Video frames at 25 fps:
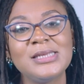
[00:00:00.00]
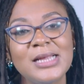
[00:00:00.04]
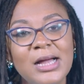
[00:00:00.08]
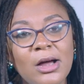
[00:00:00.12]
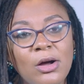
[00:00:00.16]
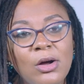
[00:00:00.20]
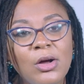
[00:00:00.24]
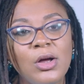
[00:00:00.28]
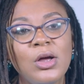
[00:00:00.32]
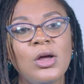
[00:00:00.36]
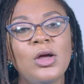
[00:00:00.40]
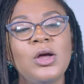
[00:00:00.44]

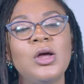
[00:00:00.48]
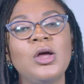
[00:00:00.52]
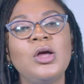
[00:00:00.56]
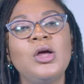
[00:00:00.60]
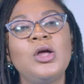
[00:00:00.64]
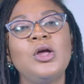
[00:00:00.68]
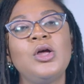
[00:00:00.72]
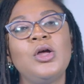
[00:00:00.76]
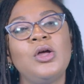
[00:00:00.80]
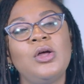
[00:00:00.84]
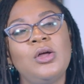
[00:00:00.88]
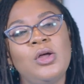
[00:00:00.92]
Now,
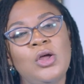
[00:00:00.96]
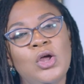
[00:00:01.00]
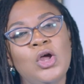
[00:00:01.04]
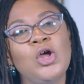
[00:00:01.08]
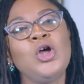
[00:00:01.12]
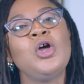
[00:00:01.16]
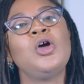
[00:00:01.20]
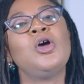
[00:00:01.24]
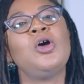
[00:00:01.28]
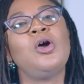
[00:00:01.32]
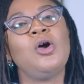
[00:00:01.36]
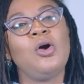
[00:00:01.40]

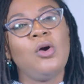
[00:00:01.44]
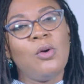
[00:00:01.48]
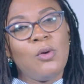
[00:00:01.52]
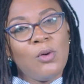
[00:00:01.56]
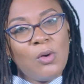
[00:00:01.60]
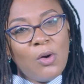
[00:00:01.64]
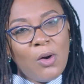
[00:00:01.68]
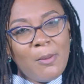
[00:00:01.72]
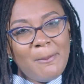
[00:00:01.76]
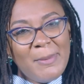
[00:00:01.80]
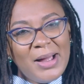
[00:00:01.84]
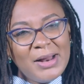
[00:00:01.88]

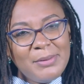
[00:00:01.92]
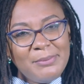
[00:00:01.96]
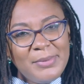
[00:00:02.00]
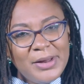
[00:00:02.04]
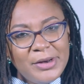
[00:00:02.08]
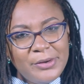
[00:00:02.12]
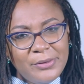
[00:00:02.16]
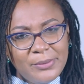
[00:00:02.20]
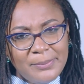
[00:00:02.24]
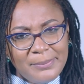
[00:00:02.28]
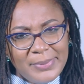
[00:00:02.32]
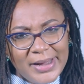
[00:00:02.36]

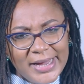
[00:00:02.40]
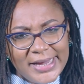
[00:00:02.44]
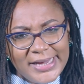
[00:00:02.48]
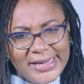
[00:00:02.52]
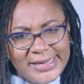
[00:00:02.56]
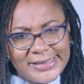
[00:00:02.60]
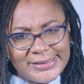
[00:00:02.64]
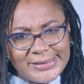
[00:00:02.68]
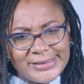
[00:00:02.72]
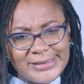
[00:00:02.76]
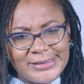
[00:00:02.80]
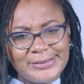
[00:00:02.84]
commandment number
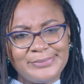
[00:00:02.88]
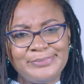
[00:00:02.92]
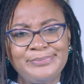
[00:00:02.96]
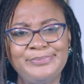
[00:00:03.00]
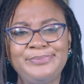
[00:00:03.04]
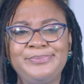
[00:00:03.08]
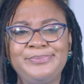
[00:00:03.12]
8.